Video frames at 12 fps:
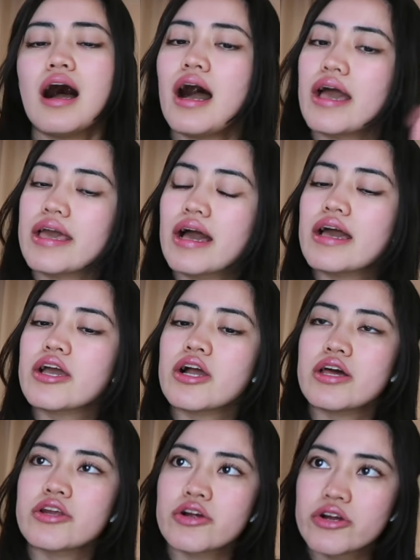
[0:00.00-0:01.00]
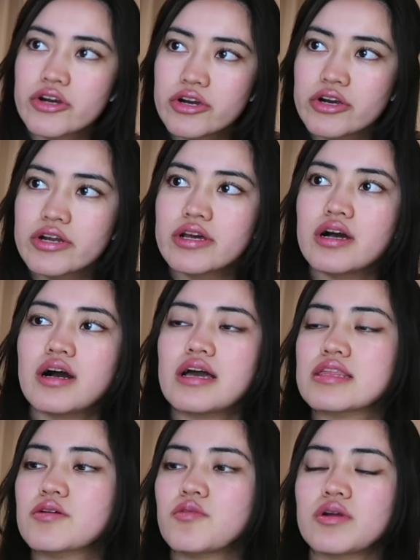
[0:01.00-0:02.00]
I had heard, I
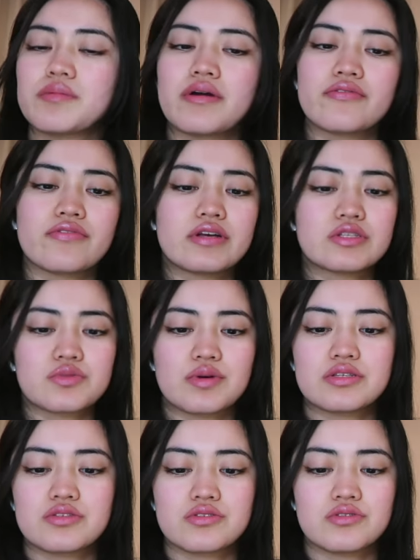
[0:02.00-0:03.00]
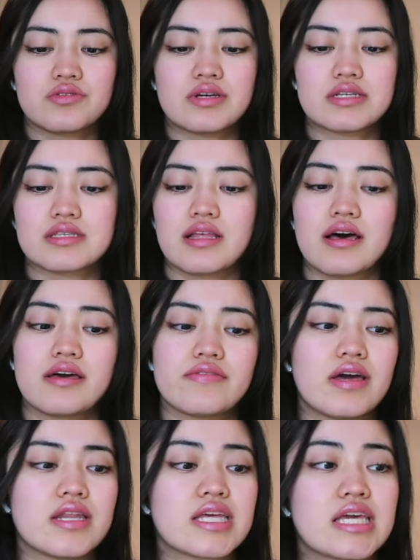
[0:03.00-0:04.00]
think one of my friends went to his live
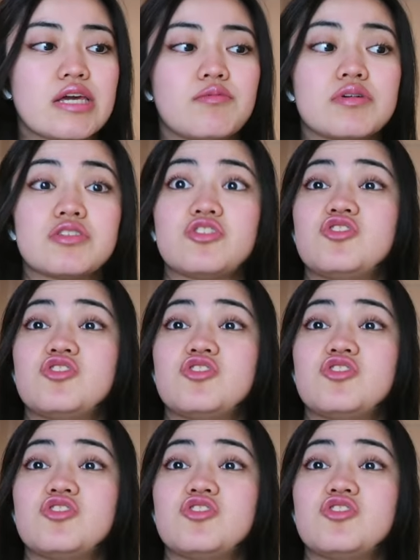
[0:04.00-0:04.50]
and he was